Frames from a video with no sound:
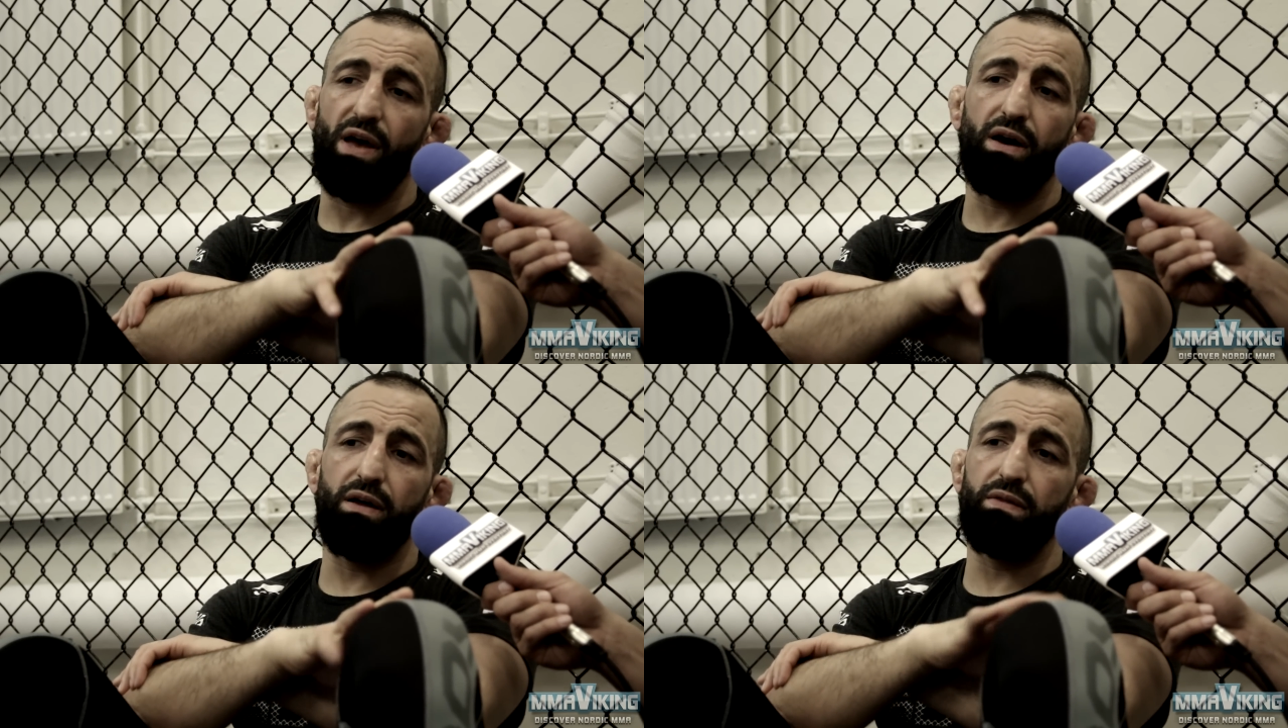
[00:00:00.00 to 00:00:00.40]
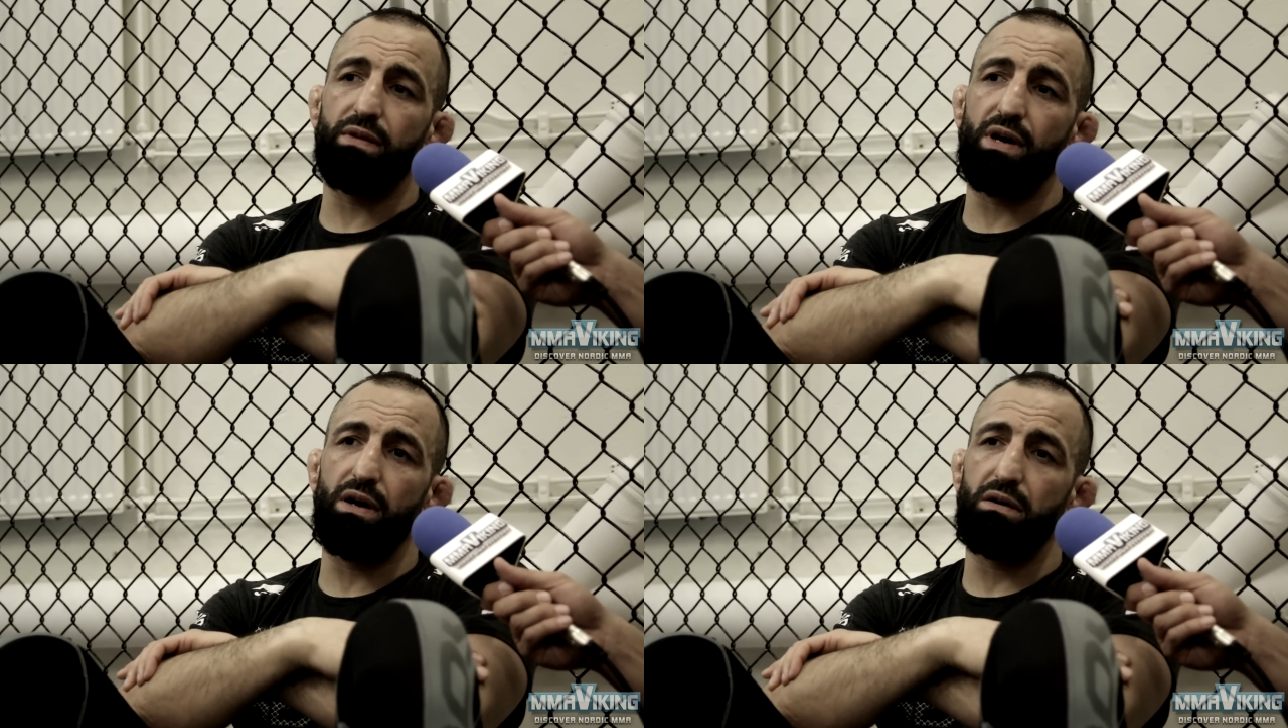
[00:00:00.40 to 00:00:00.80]

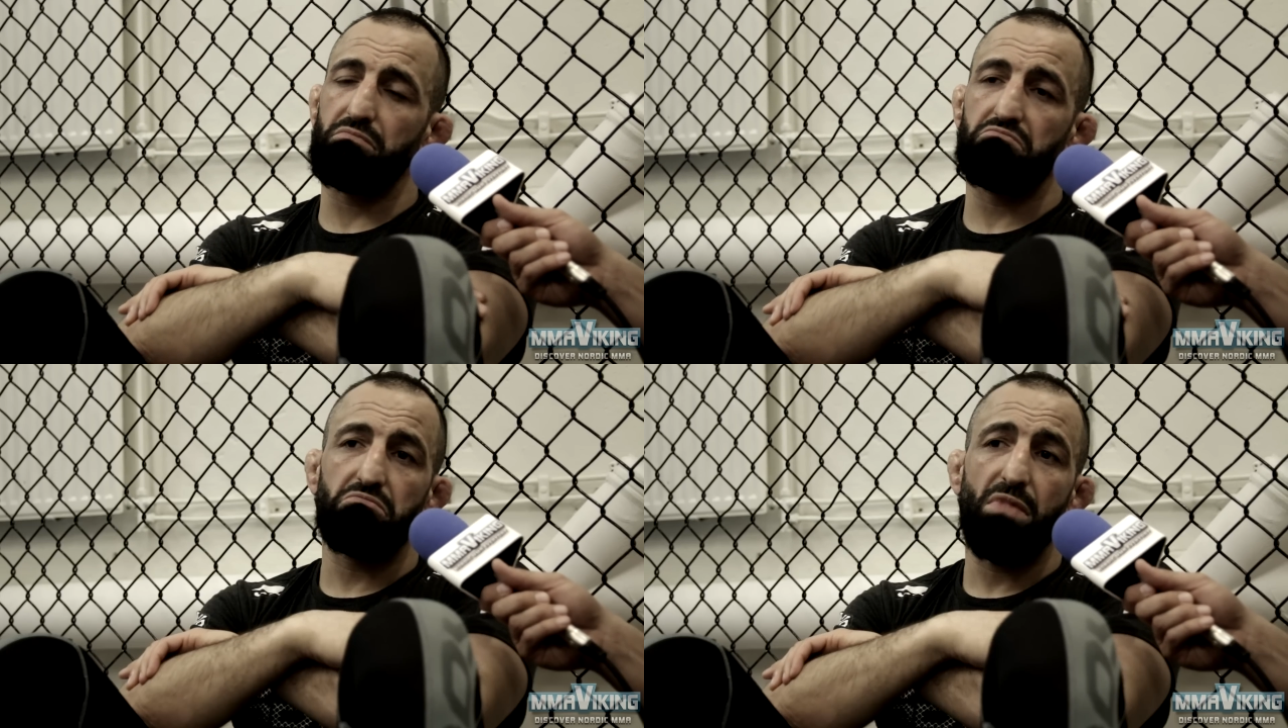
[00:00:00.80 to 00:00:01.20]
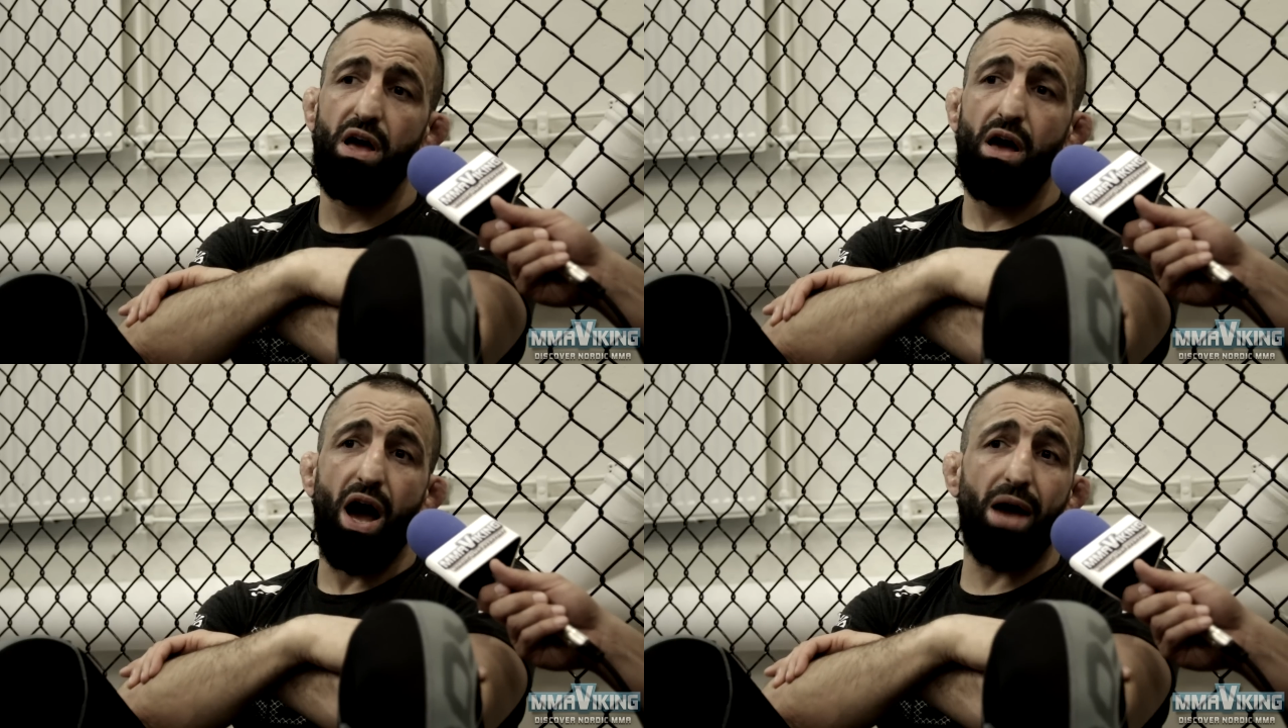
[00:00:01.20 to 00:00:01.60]
And
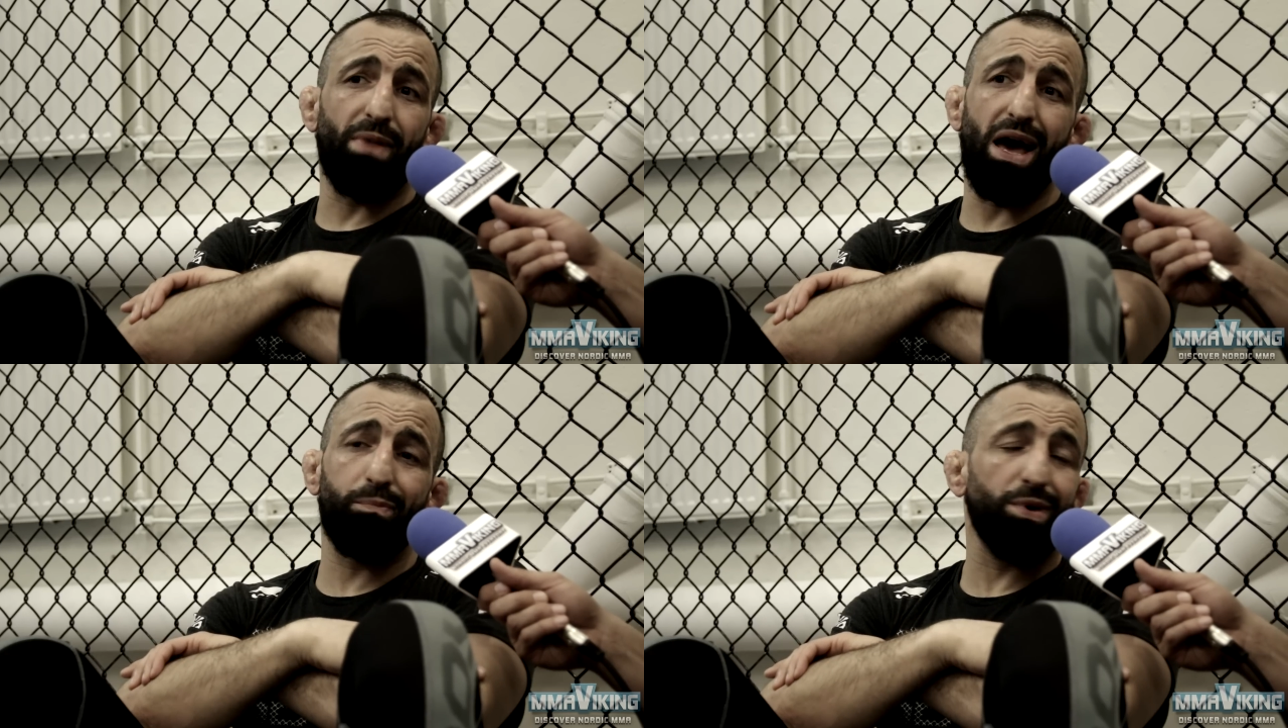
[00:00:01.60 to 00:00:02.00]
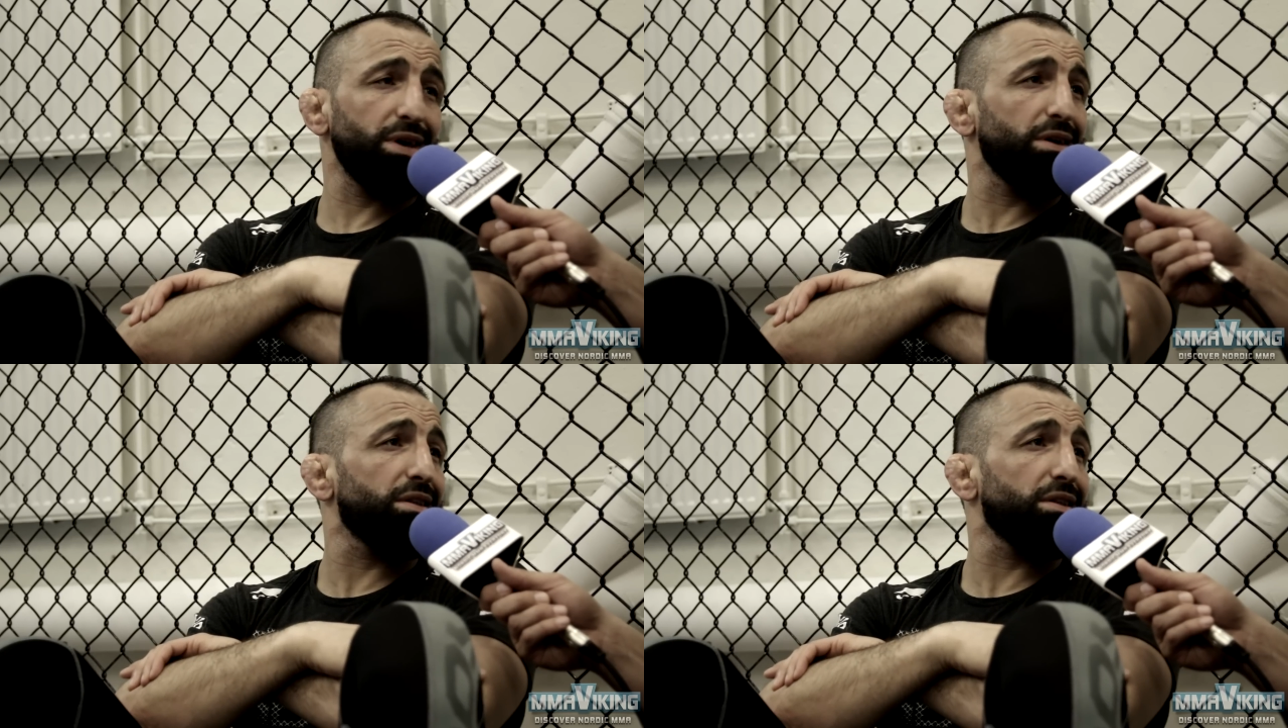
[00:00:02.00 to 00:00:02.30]
I'm happy